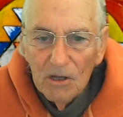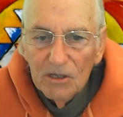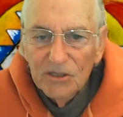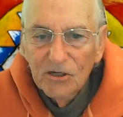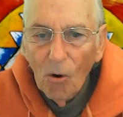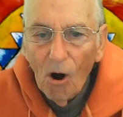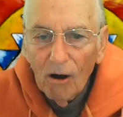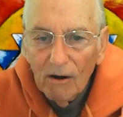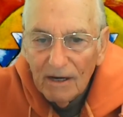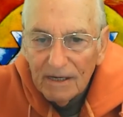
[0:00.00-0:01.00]
So
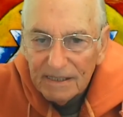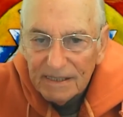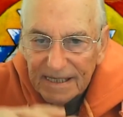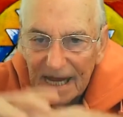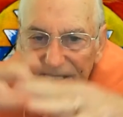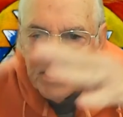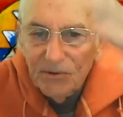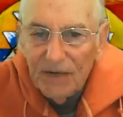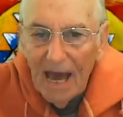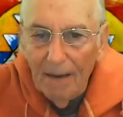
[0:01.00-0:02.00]
our
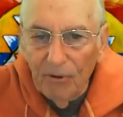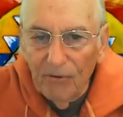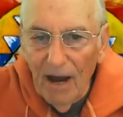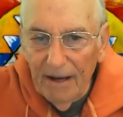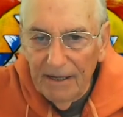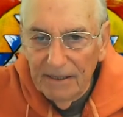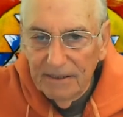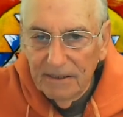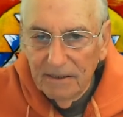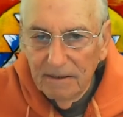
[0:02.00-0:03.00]
sensory
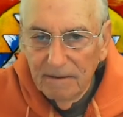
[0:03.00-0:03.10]
apparatus